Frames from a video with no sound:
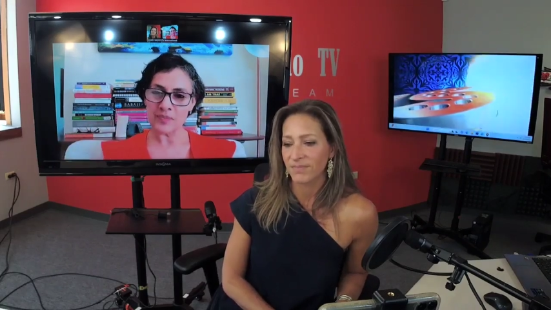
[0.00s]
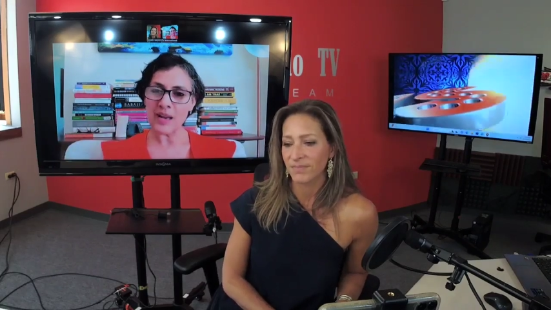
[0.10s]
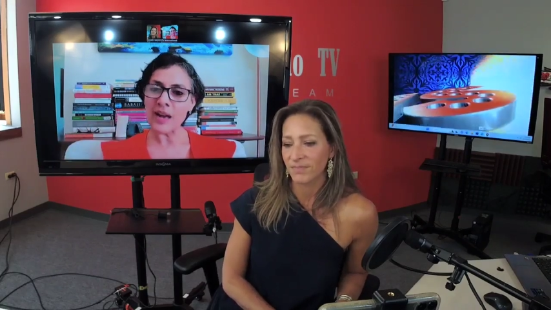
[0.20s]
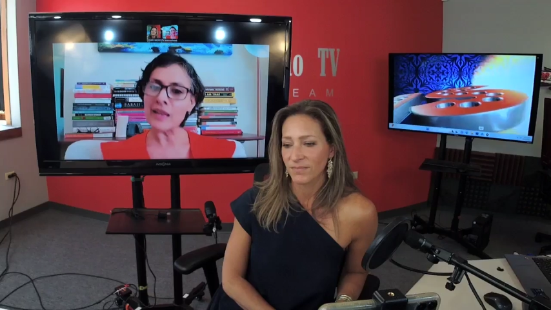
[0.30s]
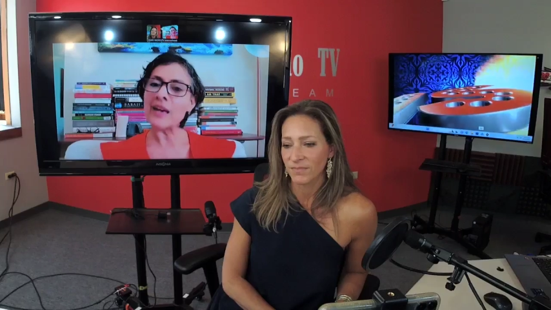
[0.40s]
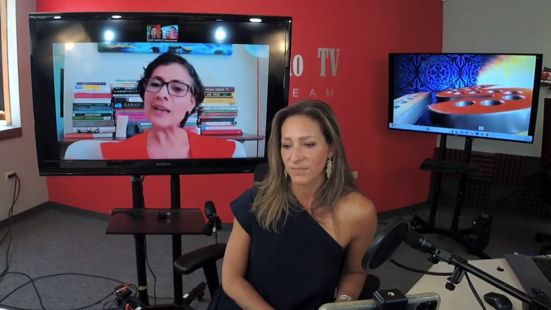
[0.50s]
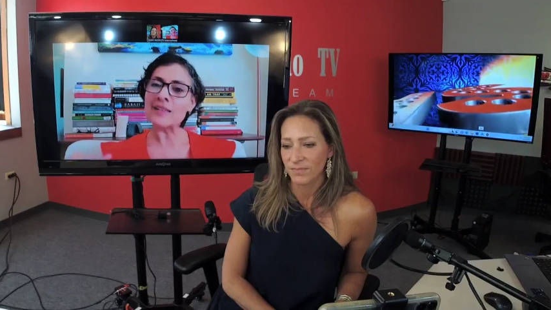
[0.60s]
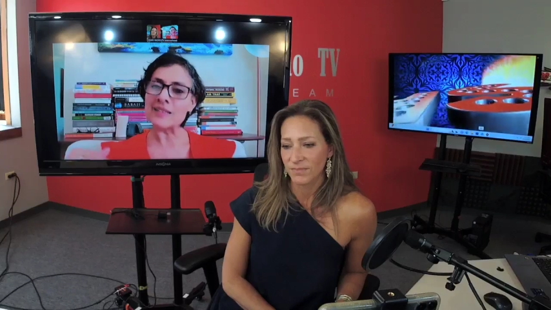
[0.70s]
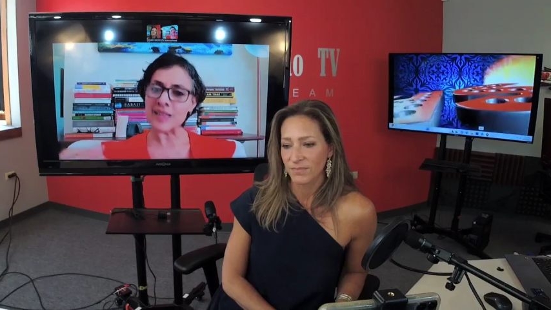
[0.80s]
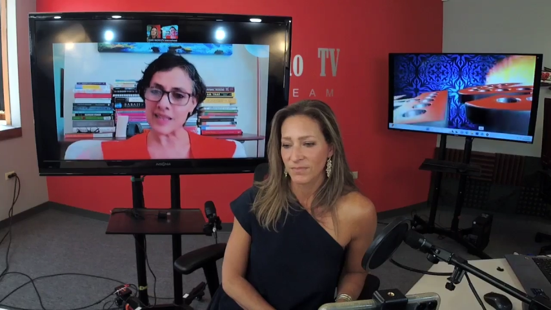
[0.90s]
Speaker 1: I like a
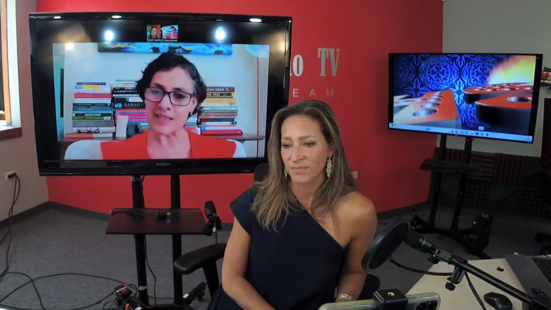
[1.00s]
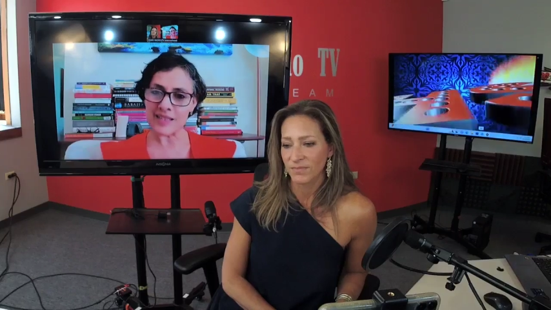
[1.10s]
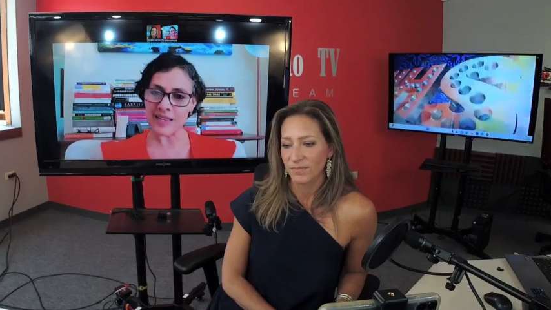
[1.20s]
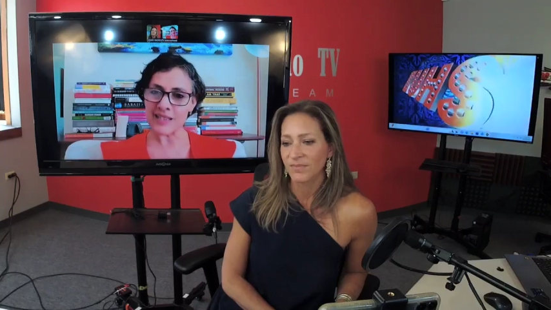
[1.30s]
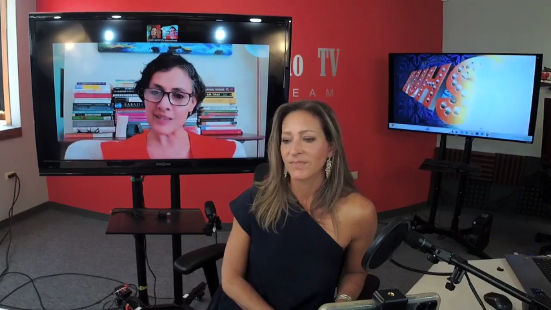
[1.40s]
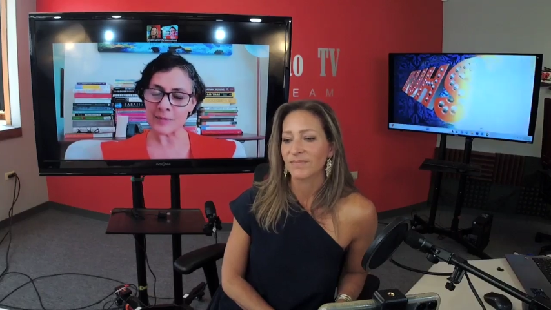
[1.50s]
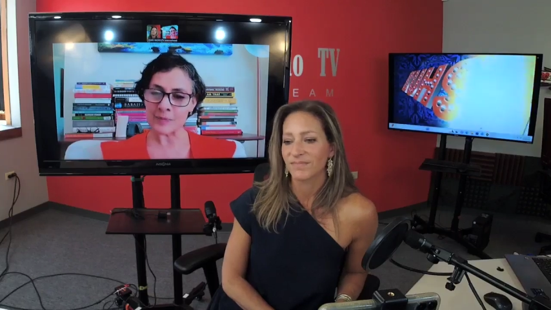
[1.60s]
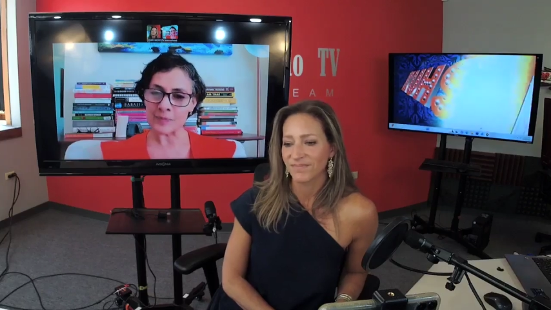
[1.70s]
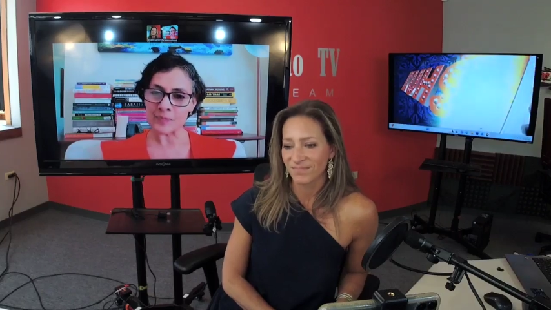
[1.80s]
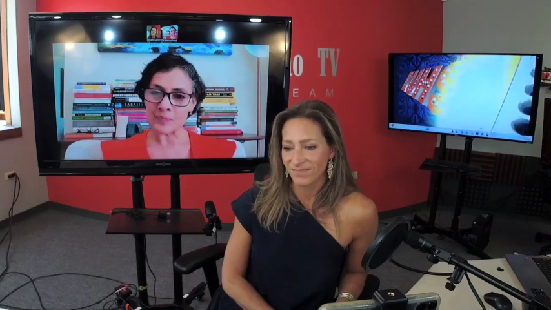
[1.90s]
steady state.
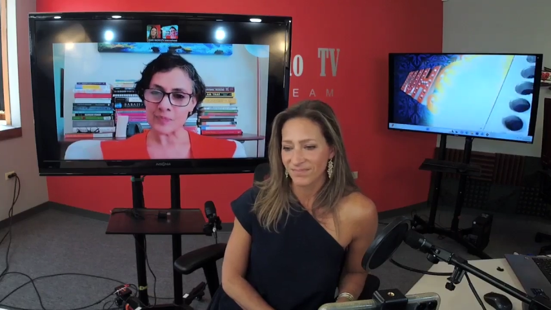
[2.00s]
Mm-hmm.